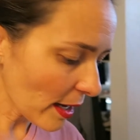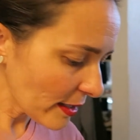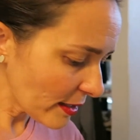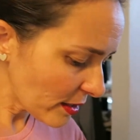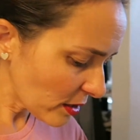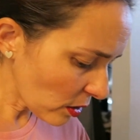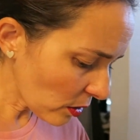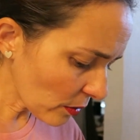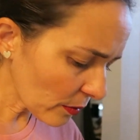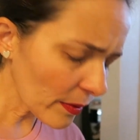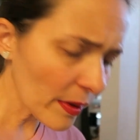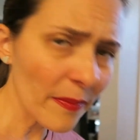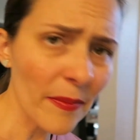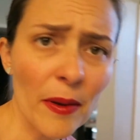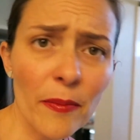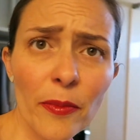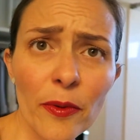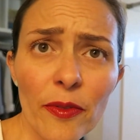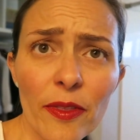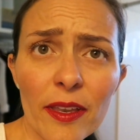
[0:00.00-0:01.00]
I don't
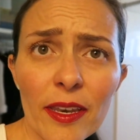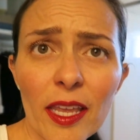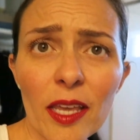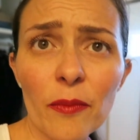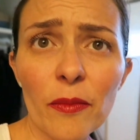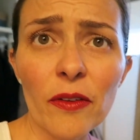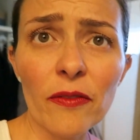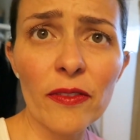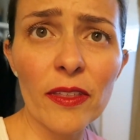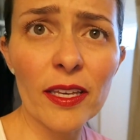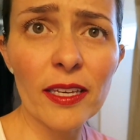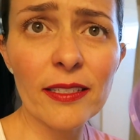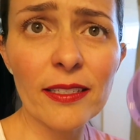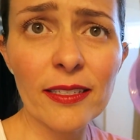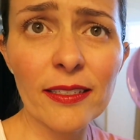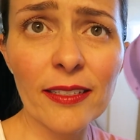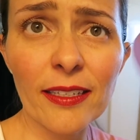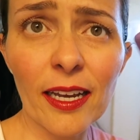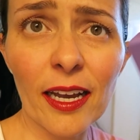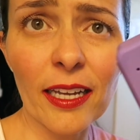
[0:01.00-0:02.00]
remember the name of this
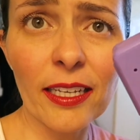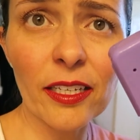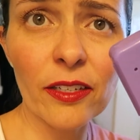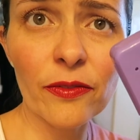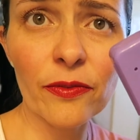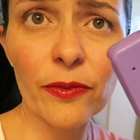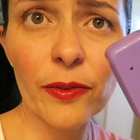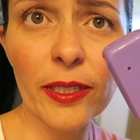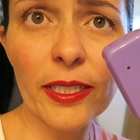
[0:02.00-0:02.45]
kind of